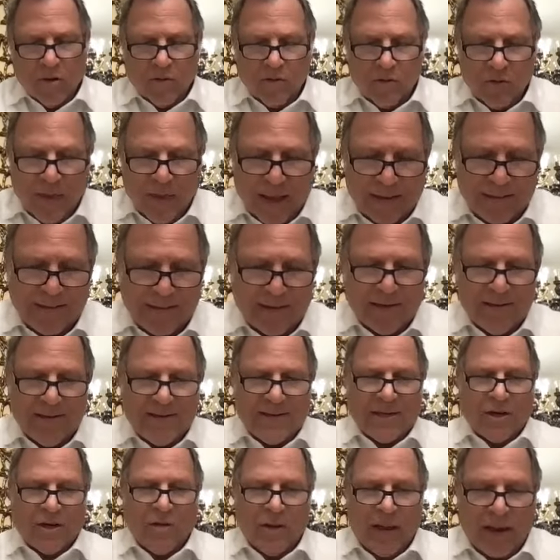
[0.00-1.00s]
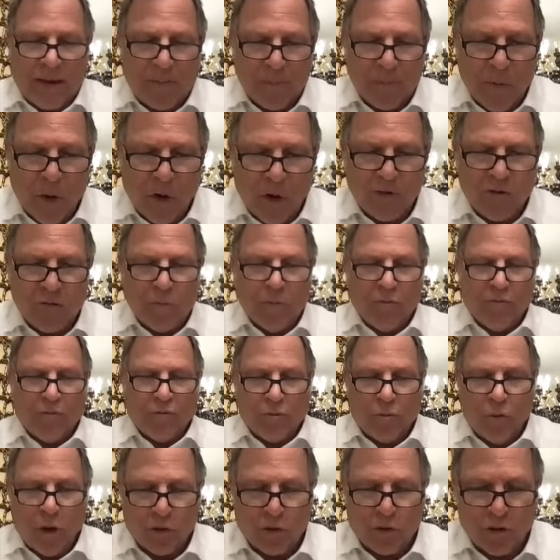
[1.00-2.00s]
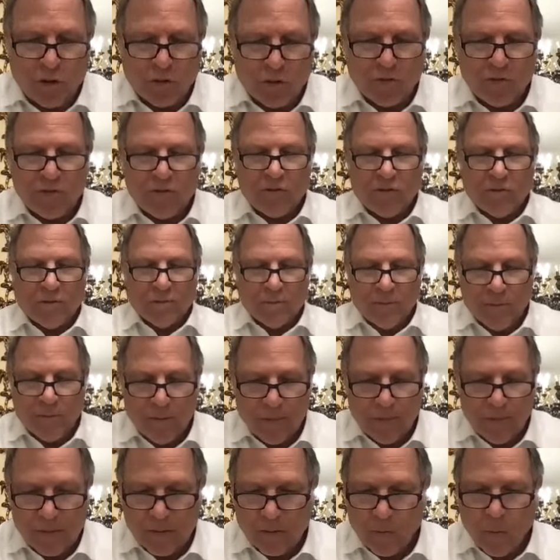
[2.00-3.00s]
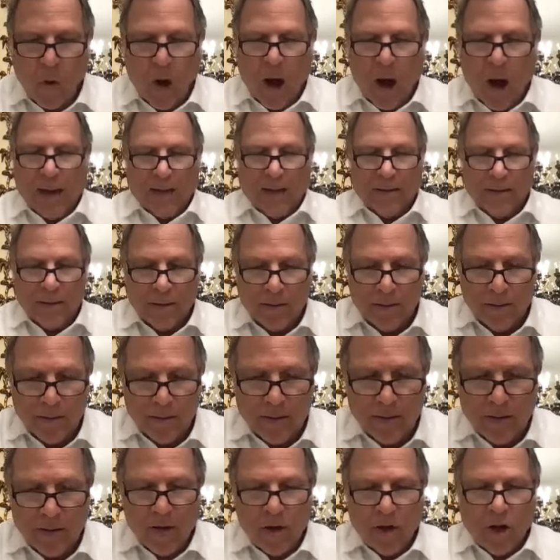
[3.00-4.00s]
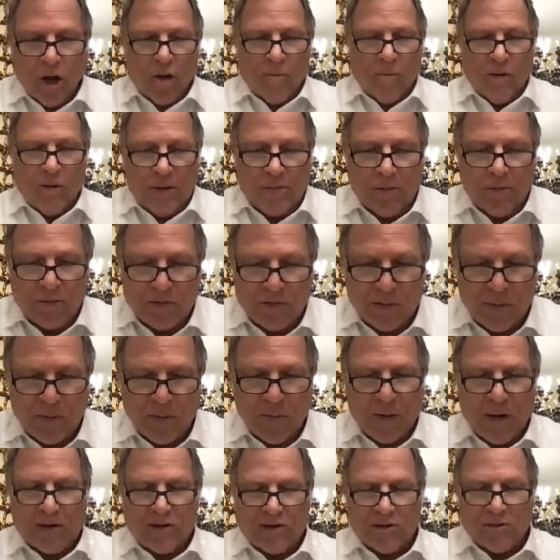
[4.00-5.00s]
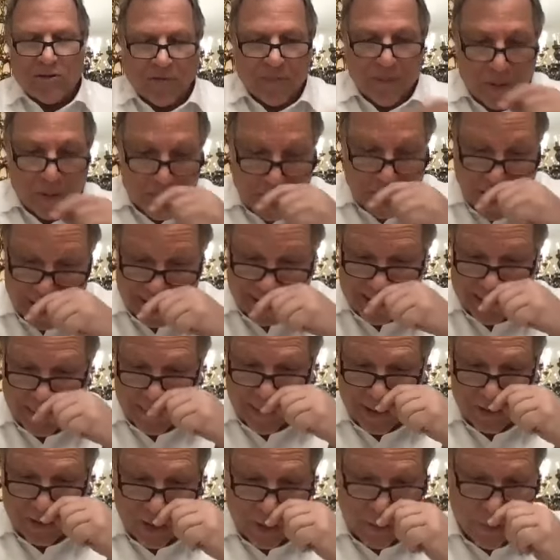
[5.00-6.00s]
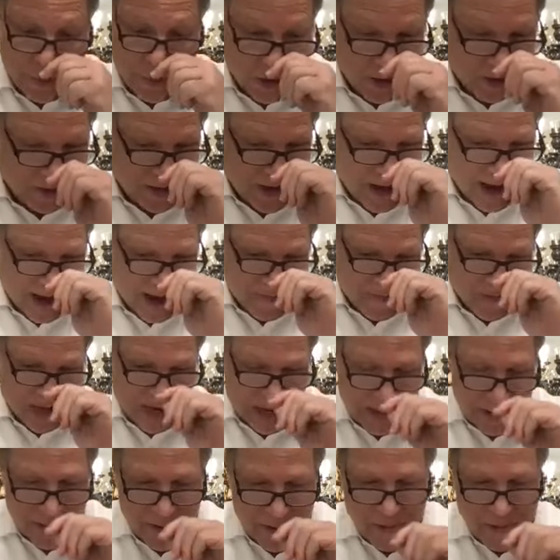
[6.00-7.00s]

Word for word: So that's considered like most mefuroshos. Why? My time I drop The Amri,